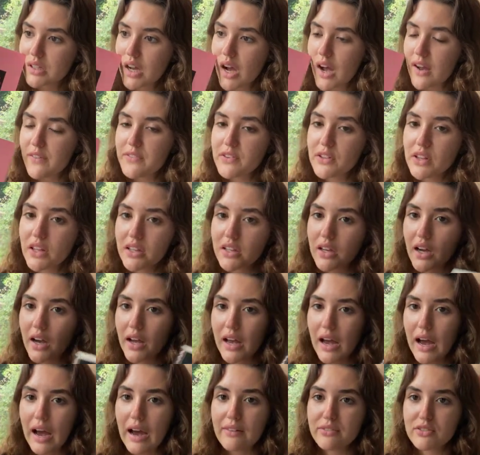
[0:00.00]
I feel like I
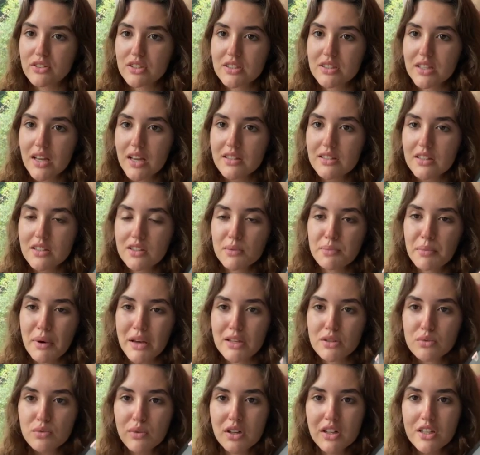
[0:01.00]
have to say that the
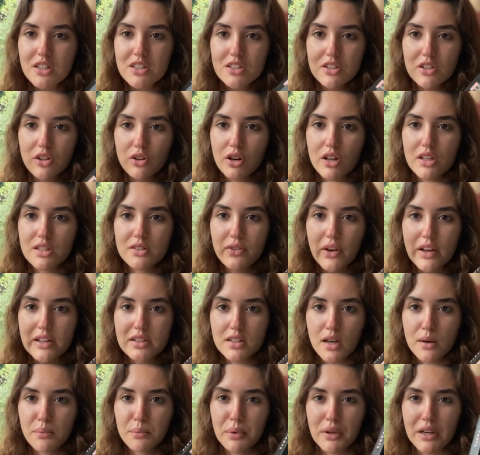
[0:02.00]
best one is Slow Days,
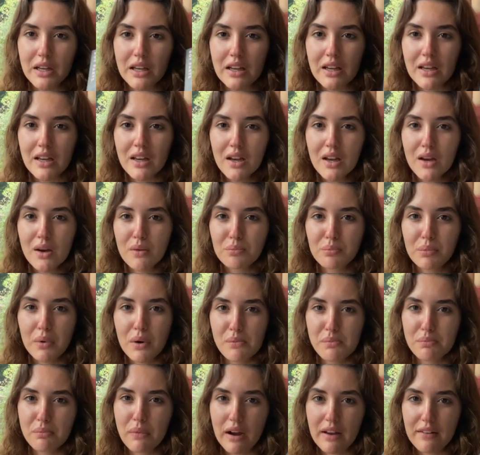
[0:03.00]
Fast Company,
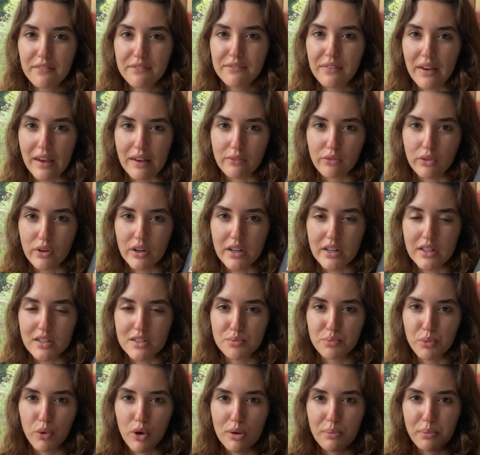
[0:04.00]
but my favorite is
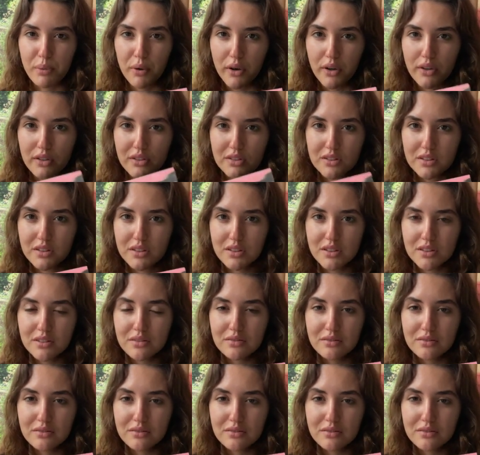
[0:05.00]
Boy Parts.